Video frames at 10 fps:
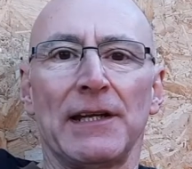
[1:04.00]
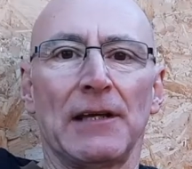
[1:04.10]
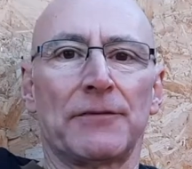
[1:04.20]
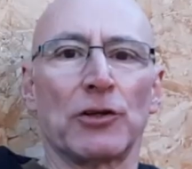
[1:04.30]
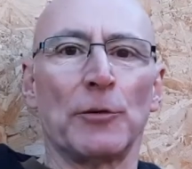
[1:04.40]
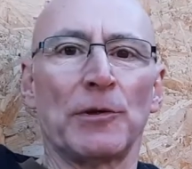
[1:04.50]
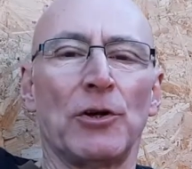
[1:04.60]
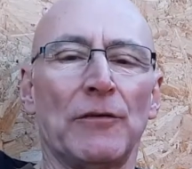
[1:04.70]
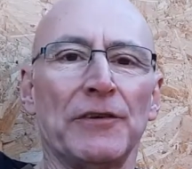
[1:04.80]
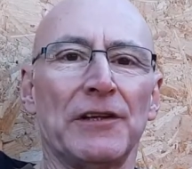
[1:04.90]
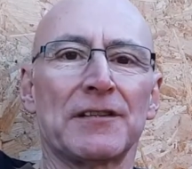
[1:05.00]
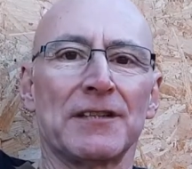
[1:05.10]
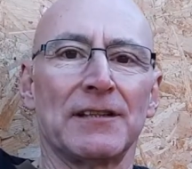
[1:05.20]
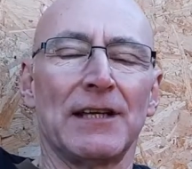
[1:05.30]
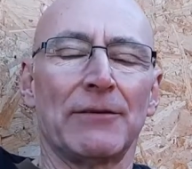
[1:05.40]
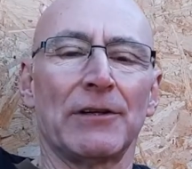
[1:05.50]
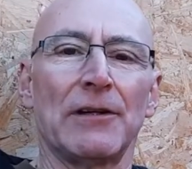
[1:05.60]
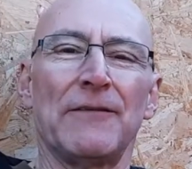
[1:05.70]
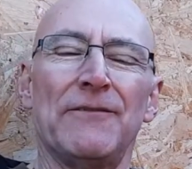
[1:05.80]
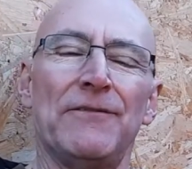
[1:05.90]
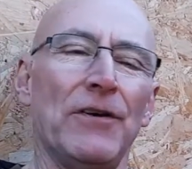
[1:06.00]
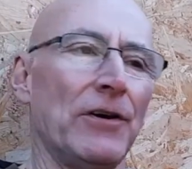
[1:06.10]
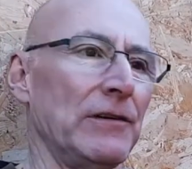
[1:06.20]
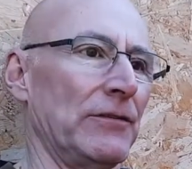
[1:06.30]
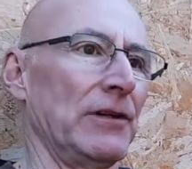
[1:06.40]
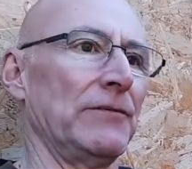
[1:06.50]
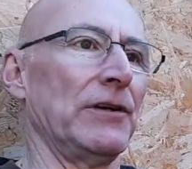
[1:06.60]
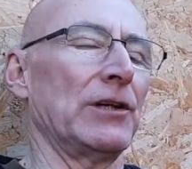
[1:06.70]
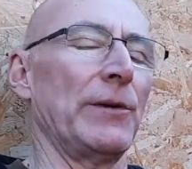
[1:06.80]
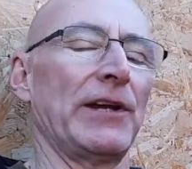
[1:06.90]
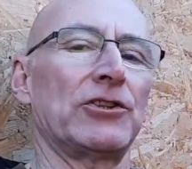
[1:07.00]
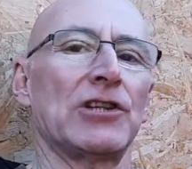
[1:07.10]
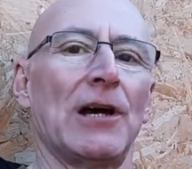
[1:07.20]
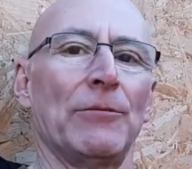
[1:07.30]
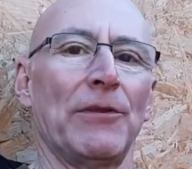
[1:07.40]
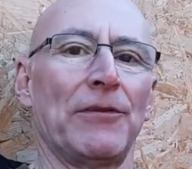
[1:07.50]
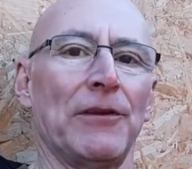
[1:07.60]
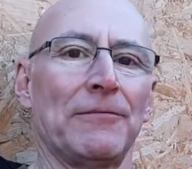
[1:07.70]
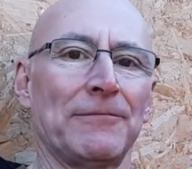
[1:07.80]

here for a cup of coffee and a sit down and a very, very, very quick chat with you.